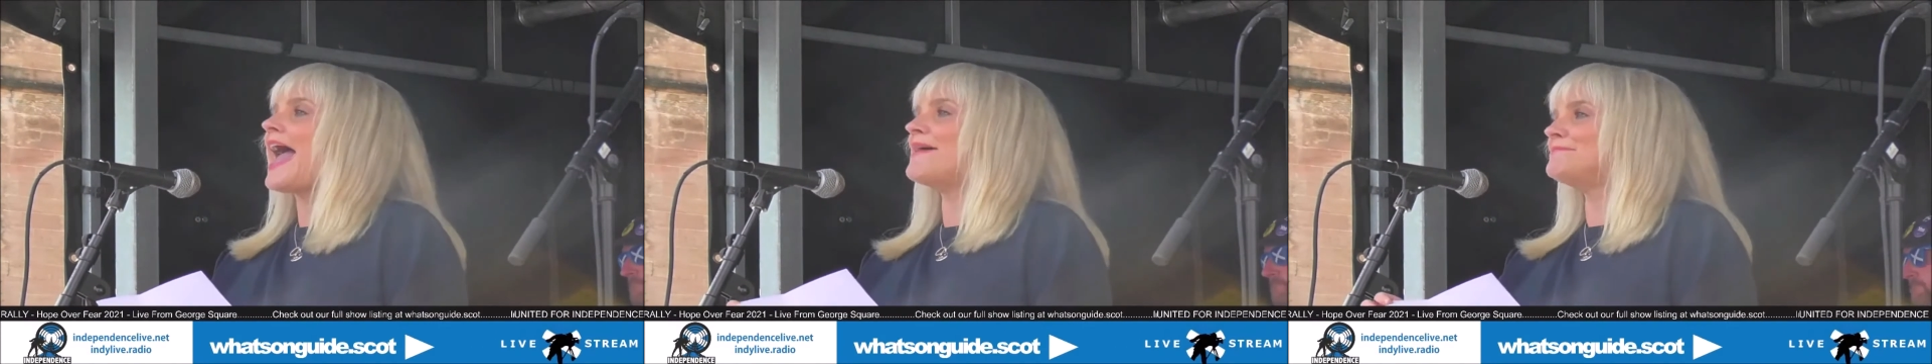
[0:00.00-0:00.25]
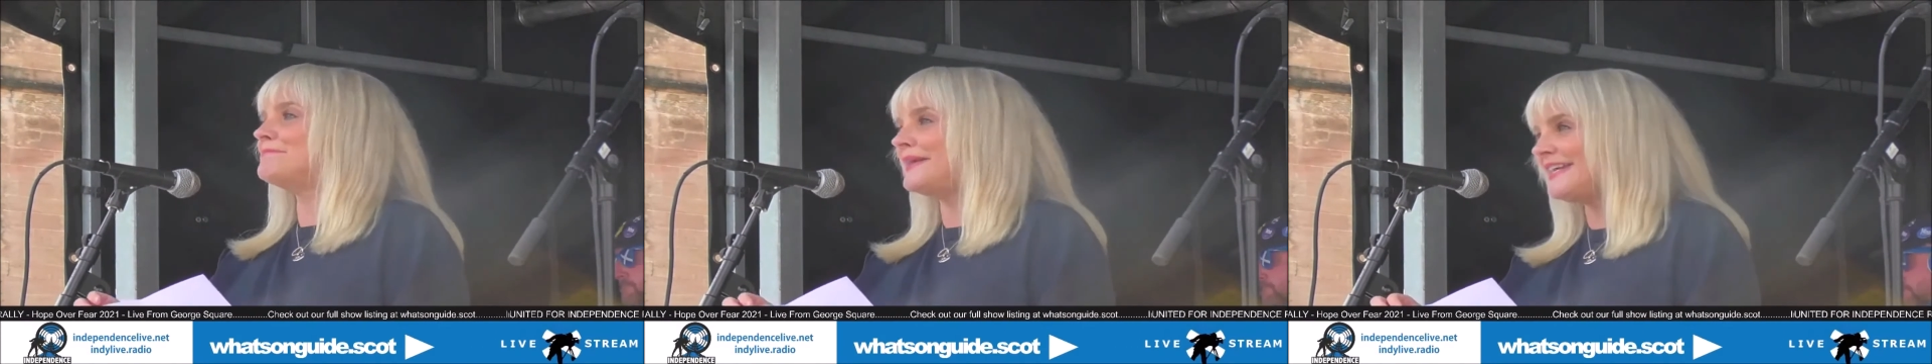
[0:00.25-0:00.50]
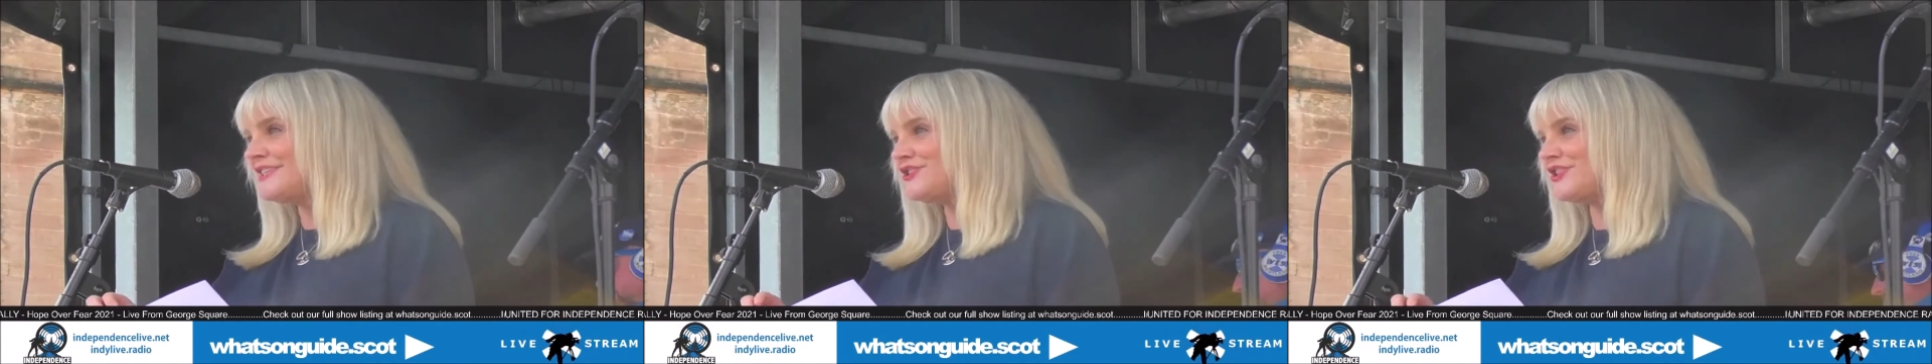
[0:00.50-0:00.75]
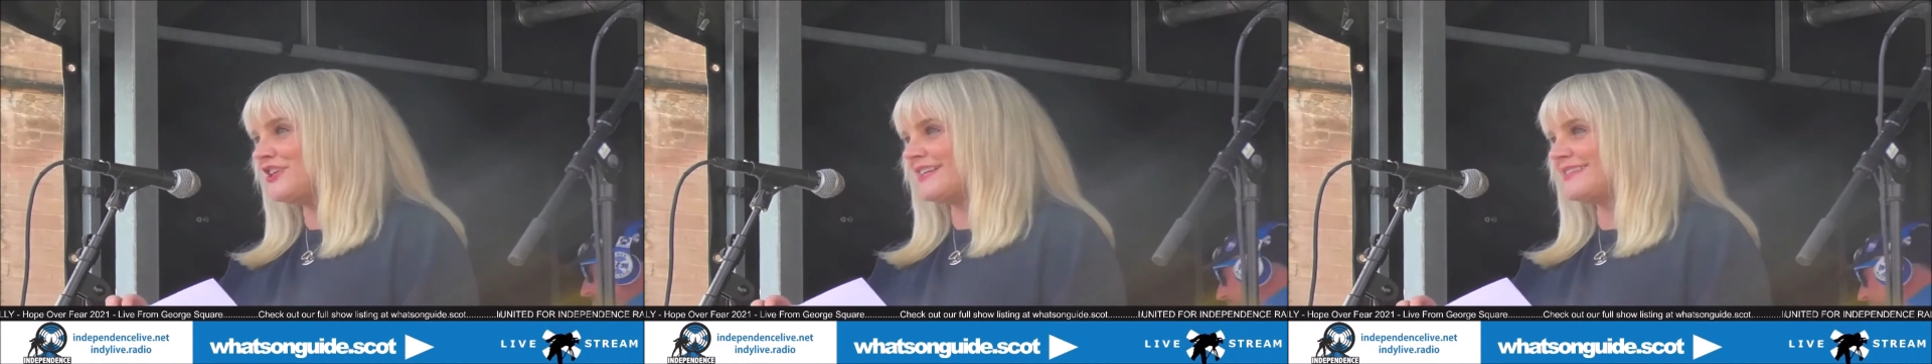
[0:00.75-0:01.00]

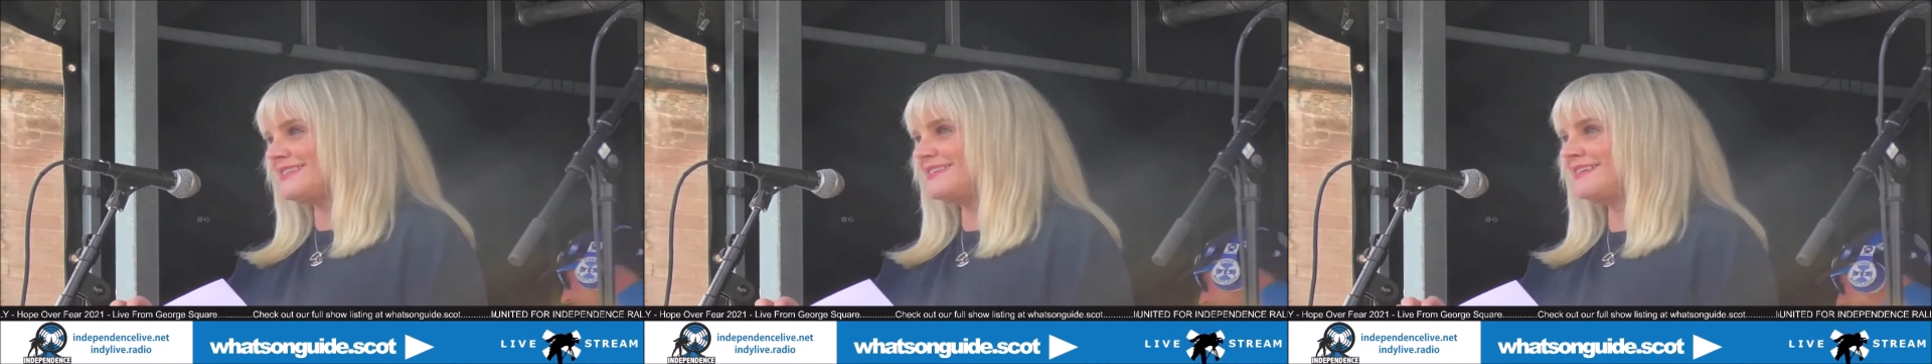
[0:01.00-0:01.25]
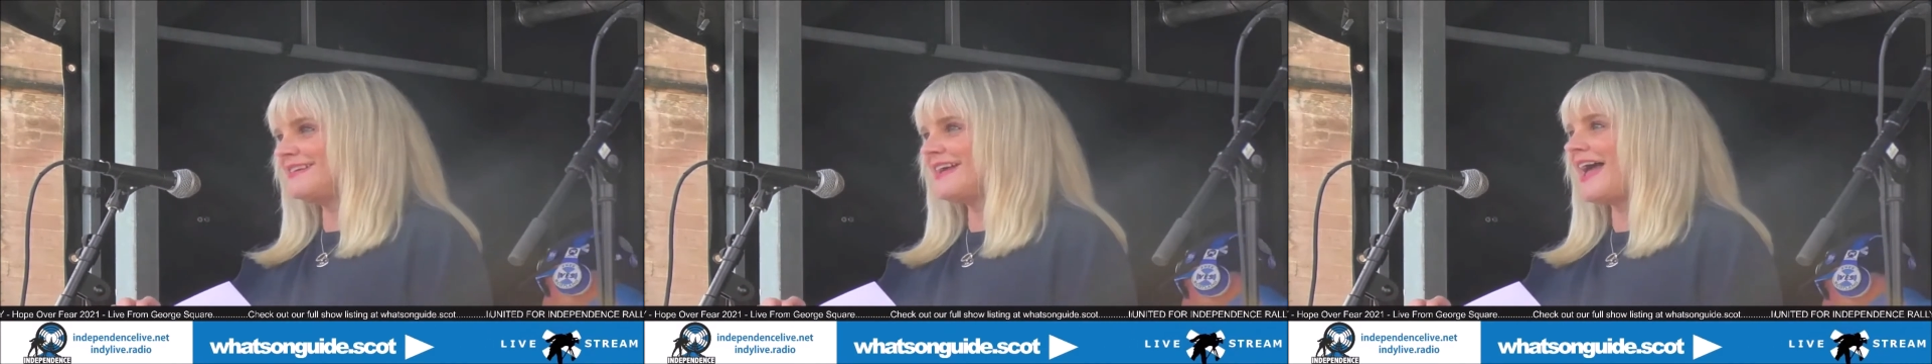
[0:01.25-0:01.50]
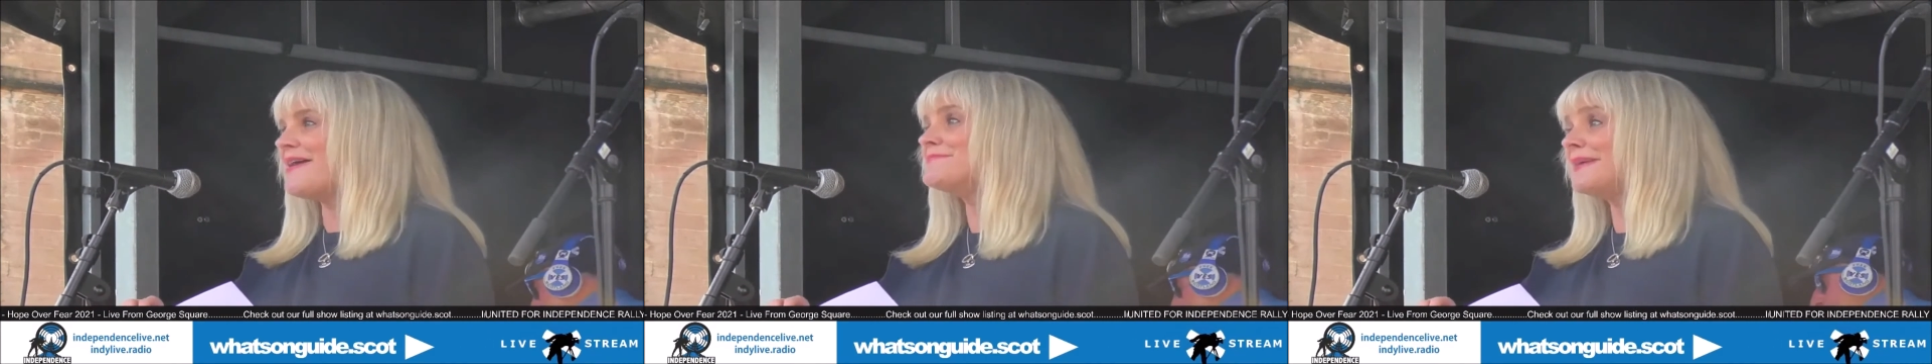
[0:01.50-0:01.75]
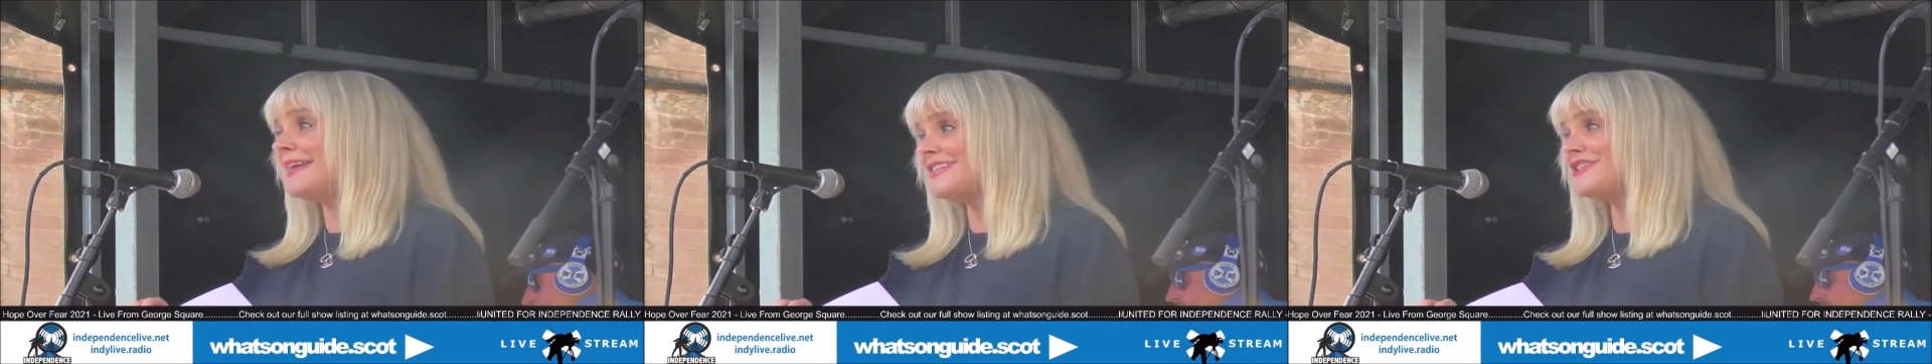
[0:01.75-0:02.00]
immediate
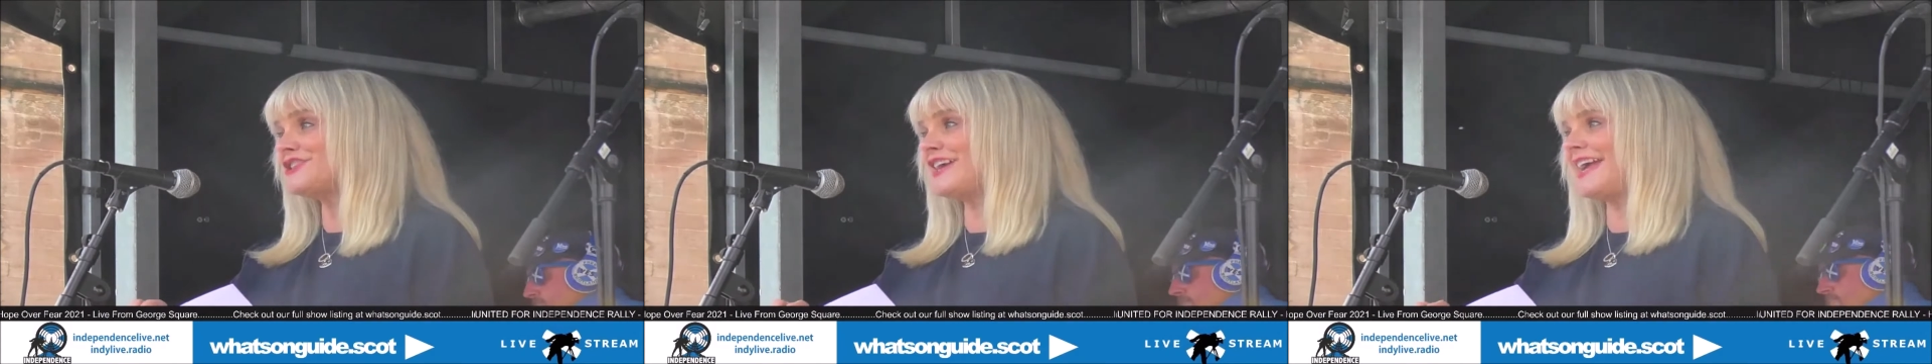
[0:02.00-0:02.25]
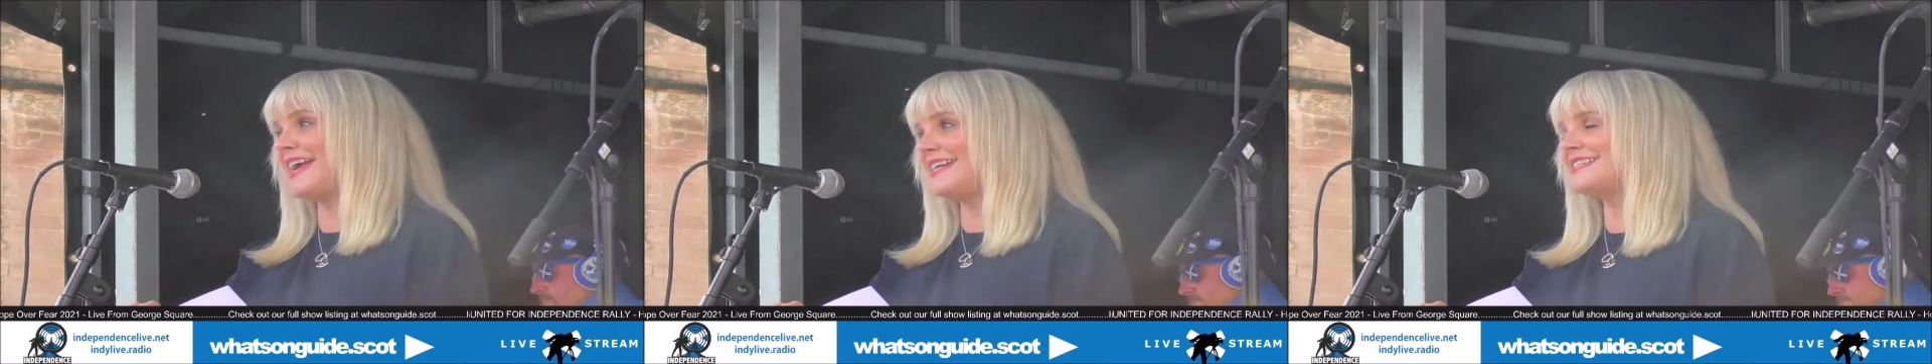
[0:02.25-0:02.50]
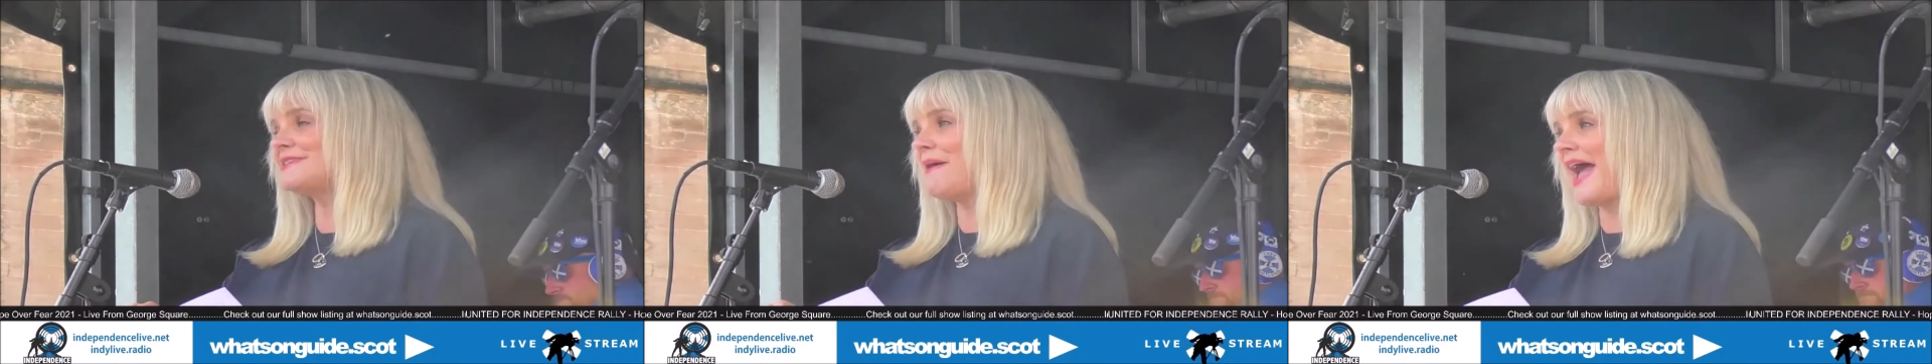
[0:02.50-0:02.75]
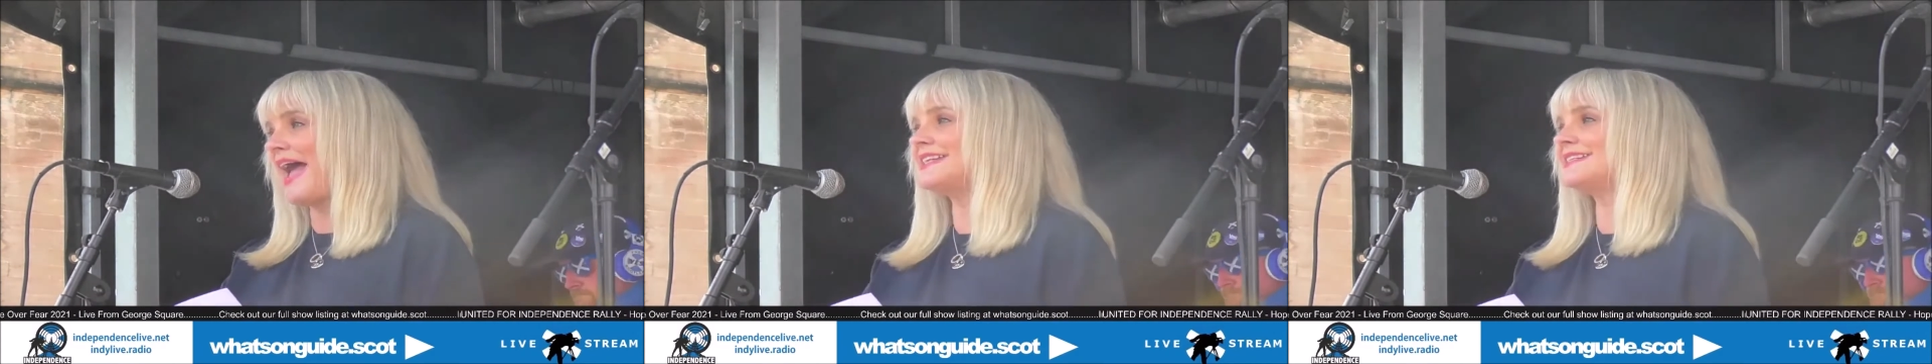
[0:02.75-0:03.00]

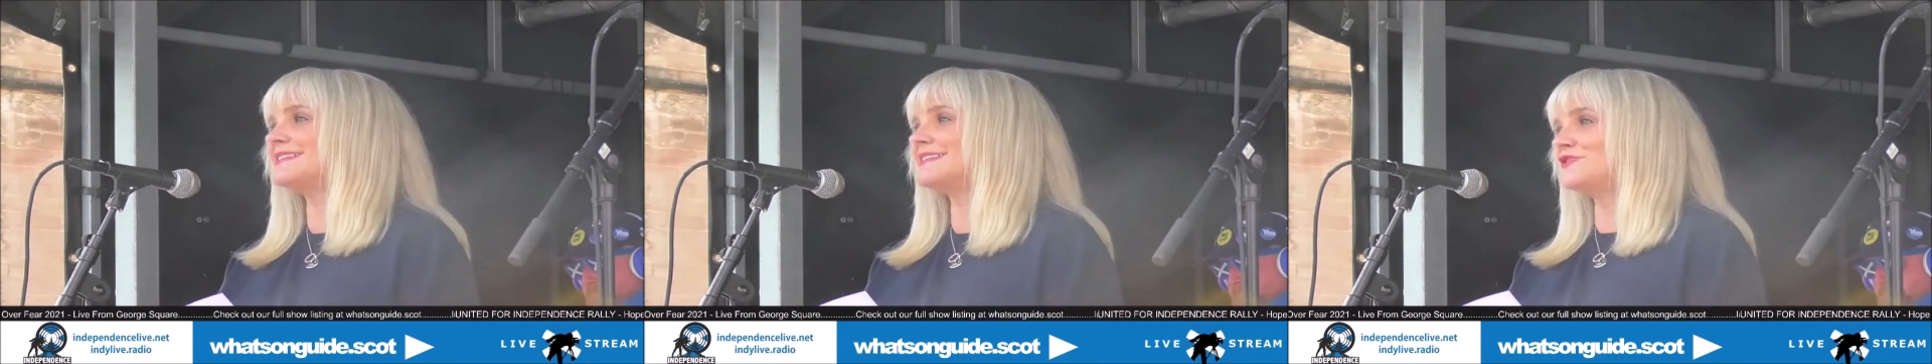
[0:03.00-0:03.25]
independence